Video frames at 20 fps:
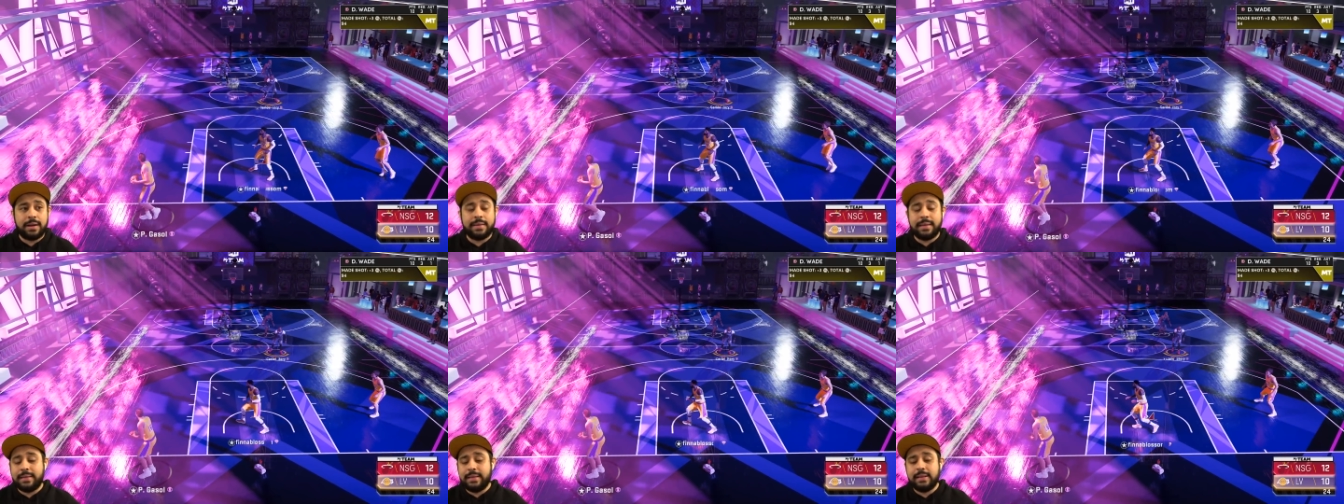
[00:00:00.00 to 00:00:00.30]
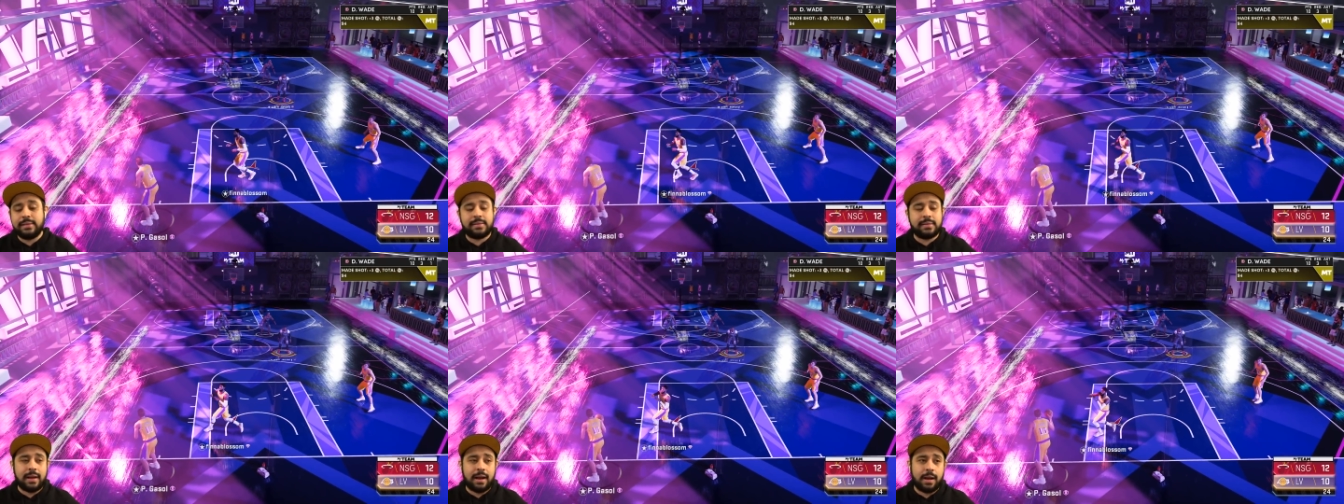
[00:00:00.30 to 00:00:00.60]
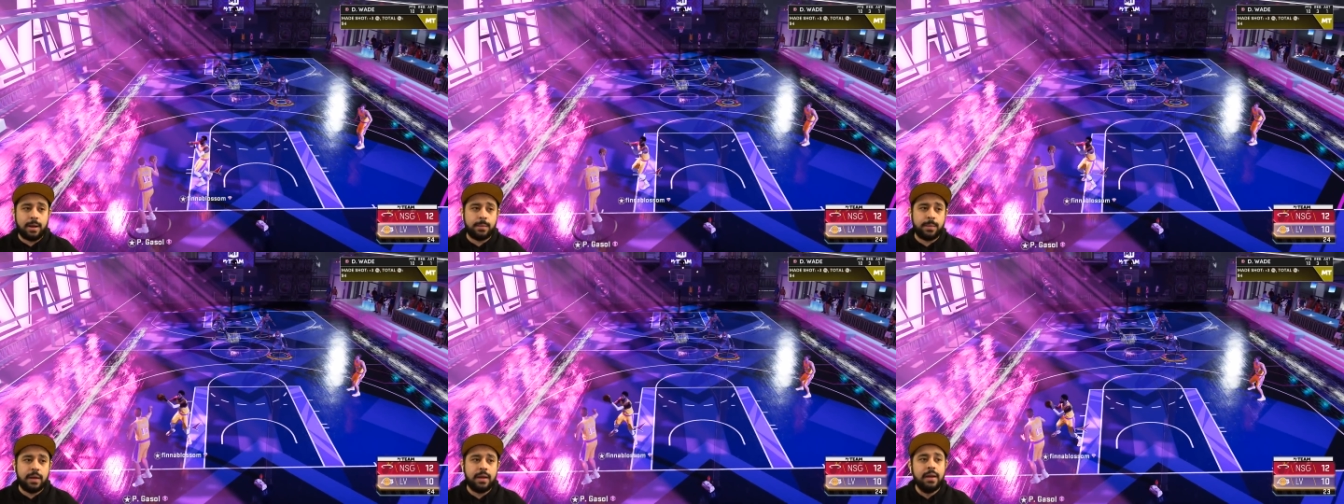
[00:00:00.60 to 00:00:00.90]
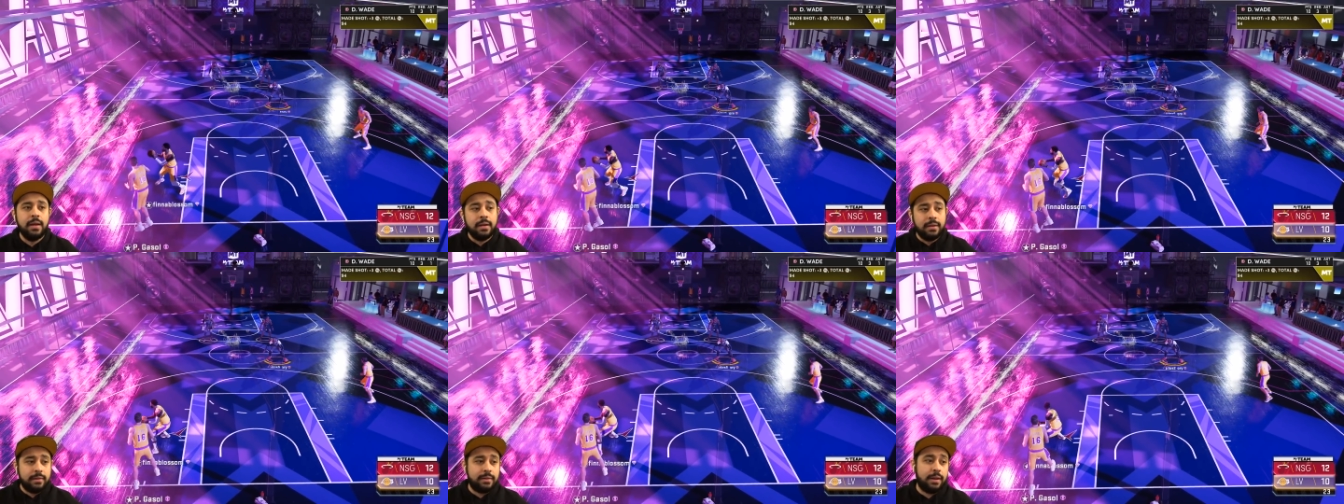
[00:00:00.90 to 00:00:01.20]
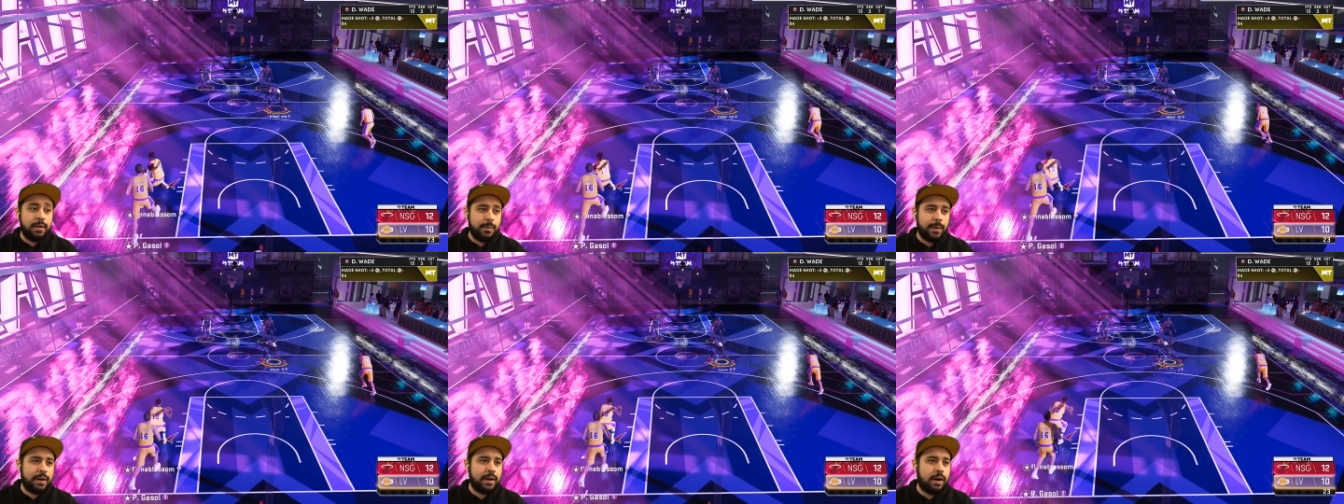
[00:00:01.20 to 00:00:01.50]
And then this time,
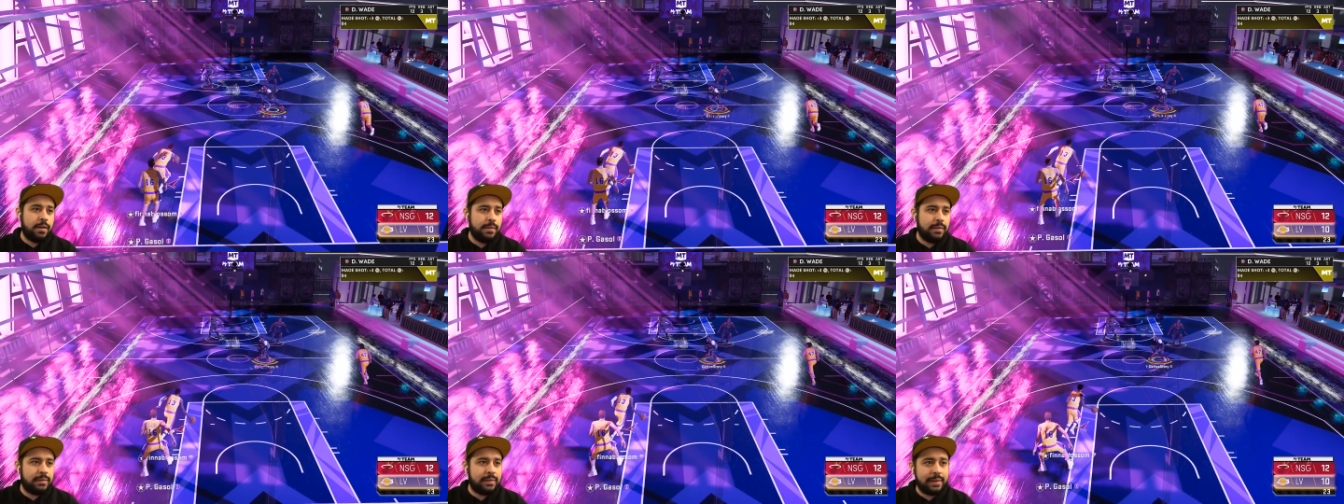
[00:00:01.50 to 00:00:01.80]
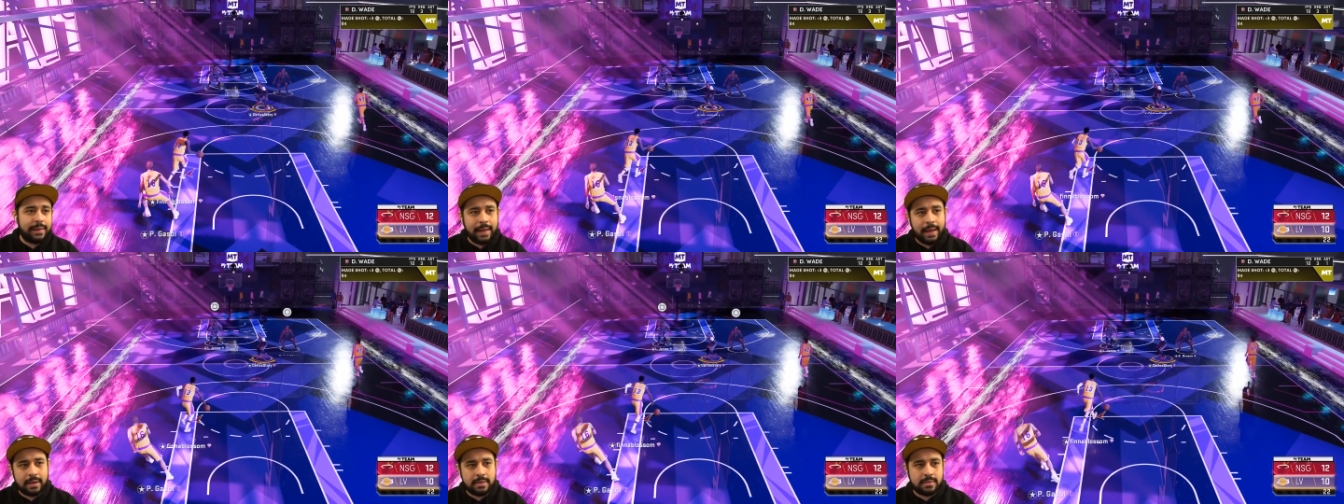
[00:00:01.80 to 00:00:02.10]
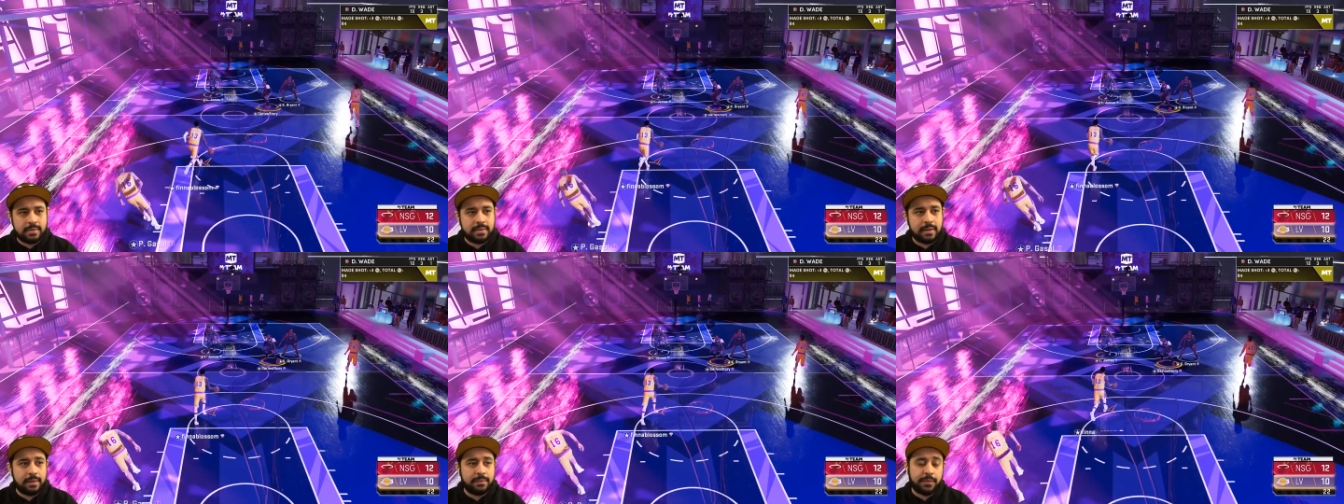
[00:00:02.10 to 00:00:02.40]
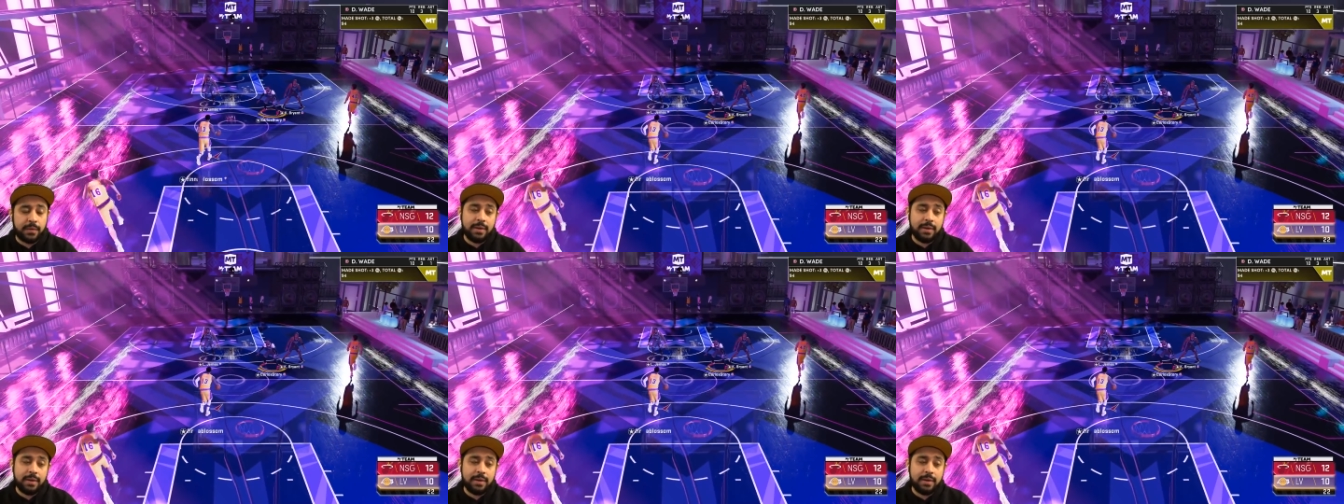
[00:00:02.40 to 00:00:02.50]
D Wade obviously catches it.